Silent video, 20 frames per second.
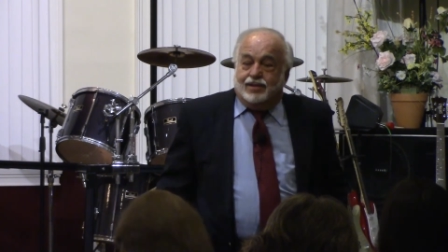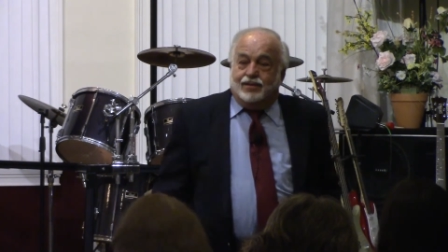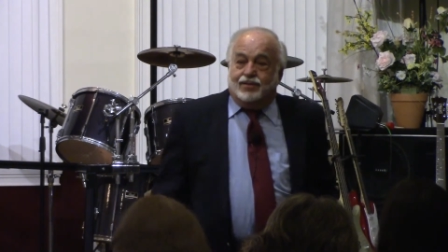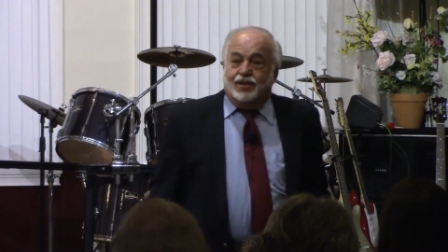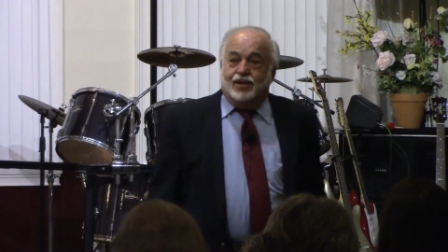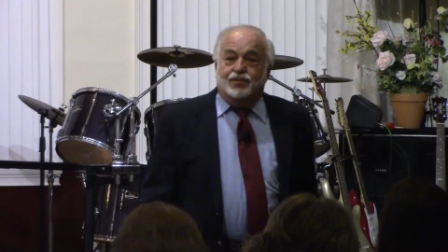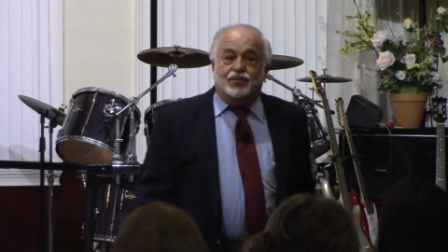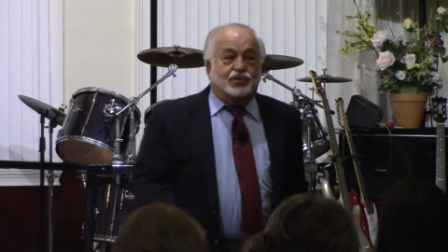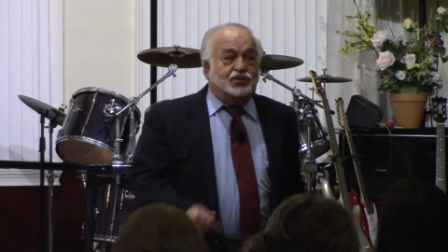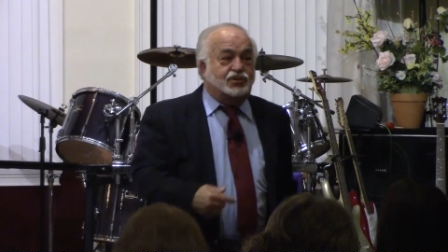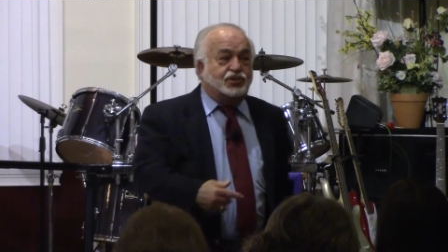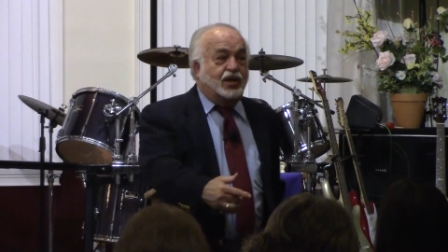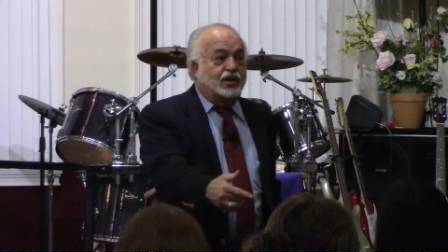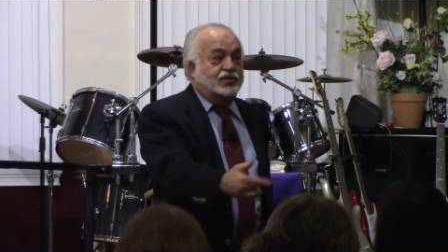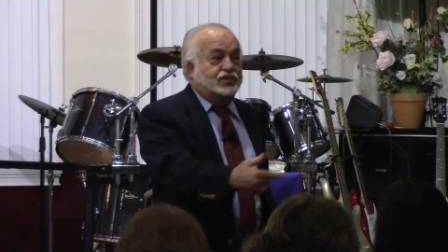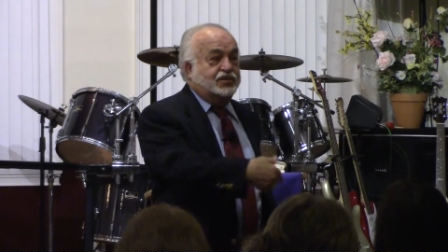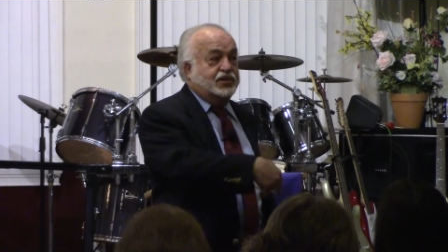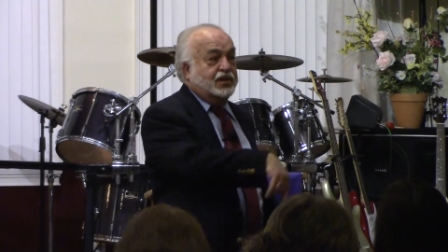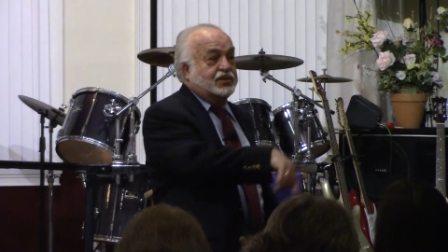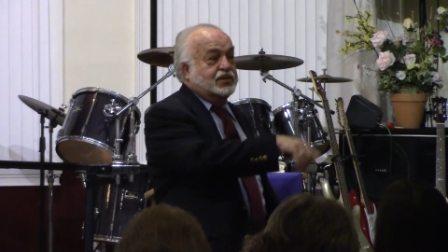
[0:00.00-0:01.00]
then the
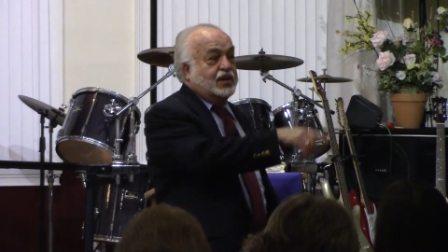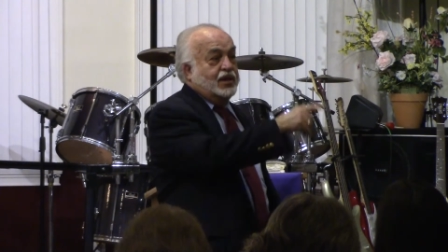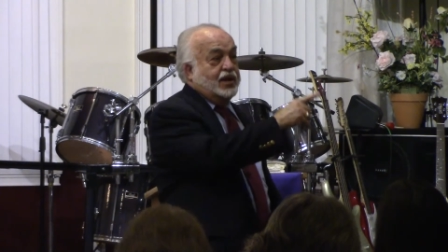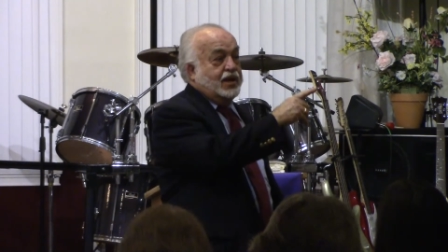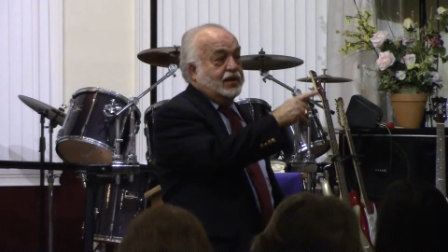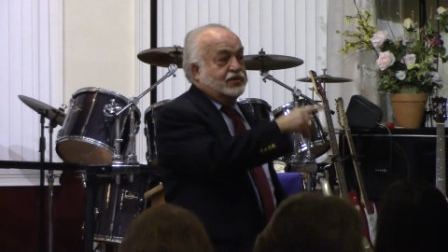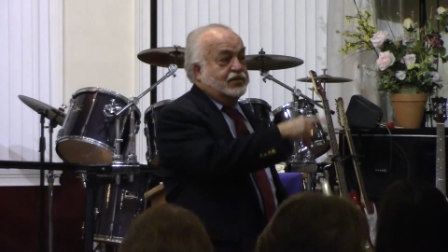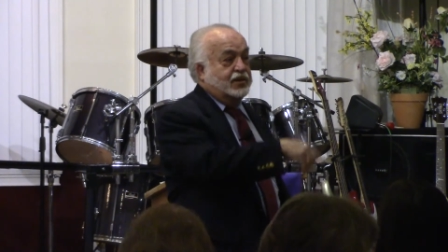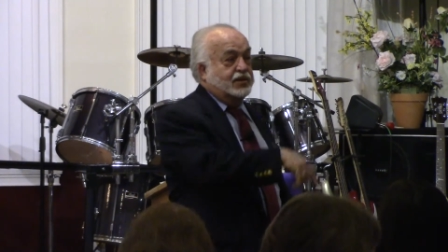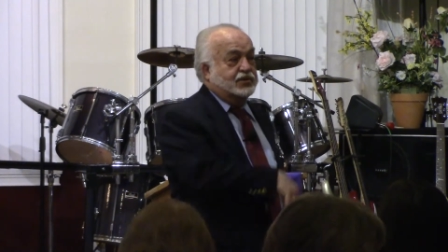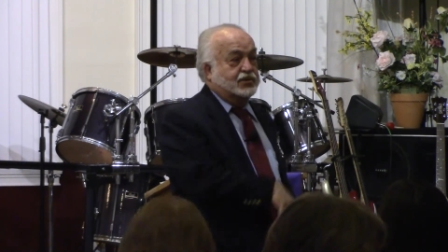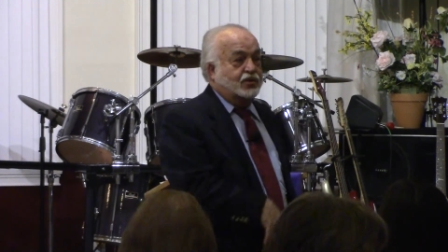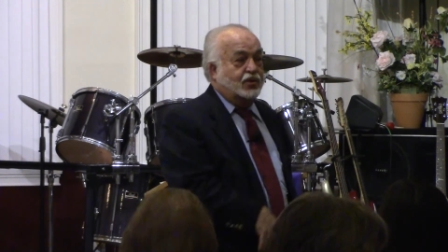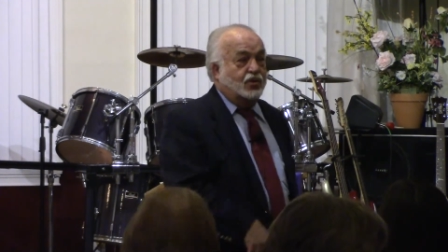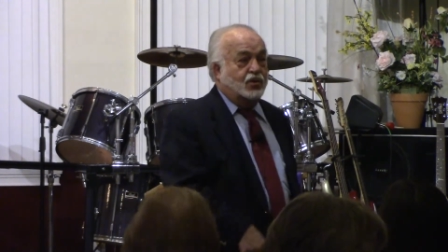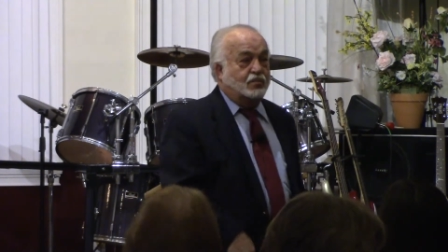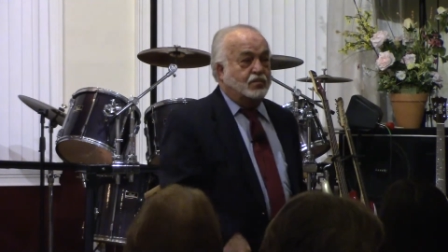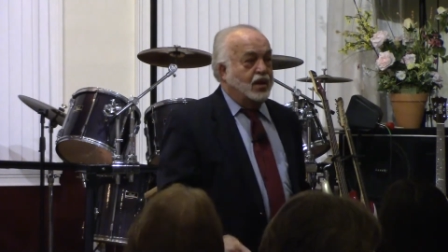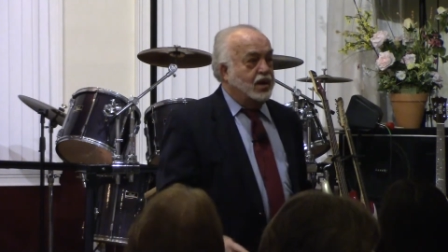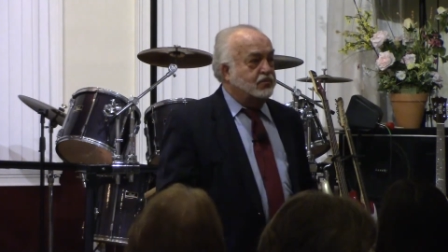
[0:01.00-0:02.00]
son says, I like this
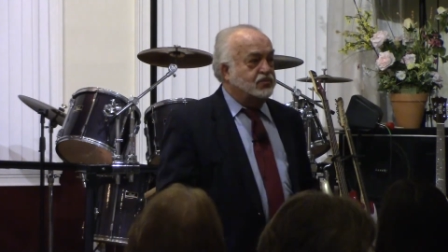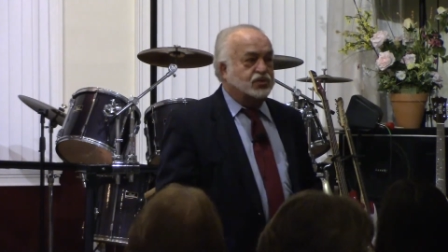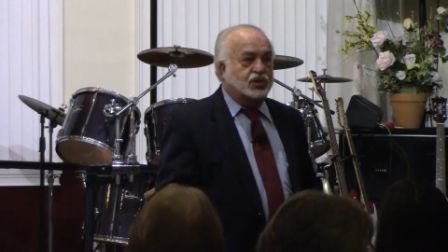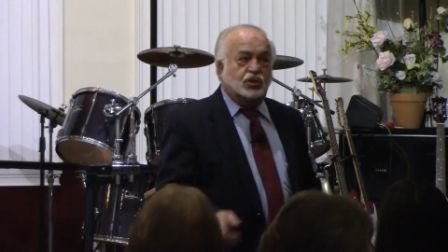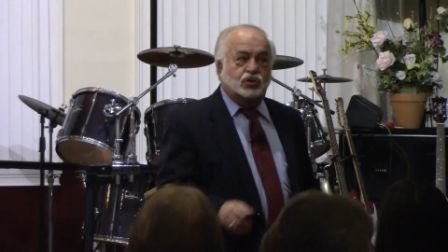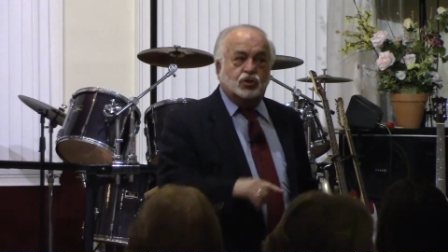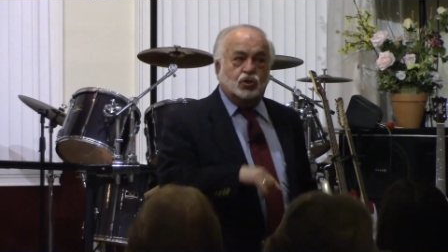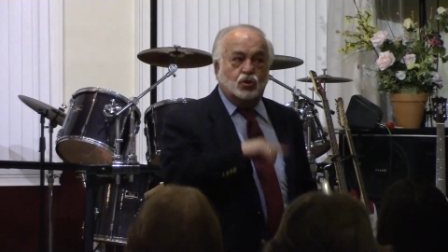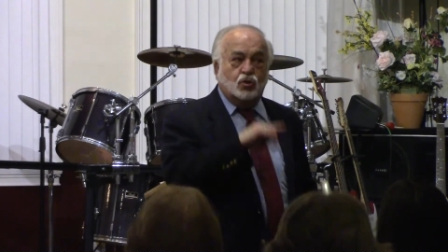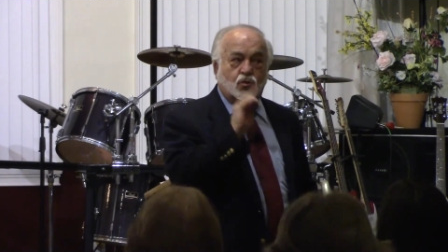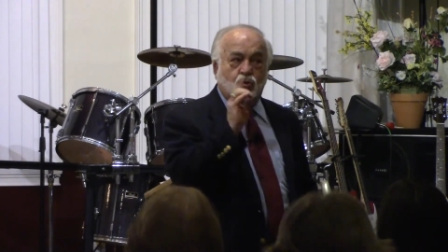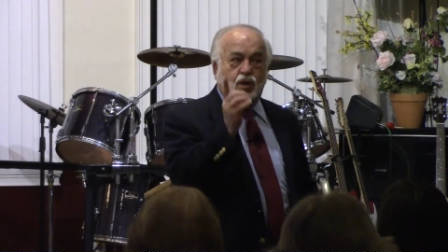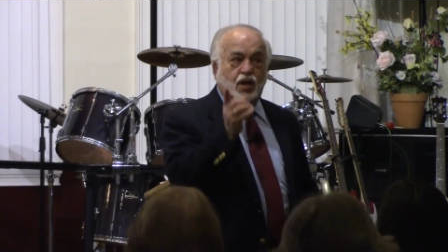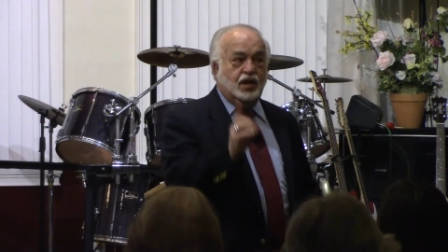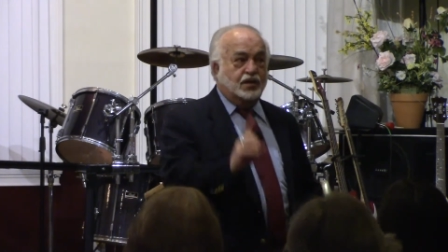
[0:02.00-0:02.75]
girl. Mom said, you don't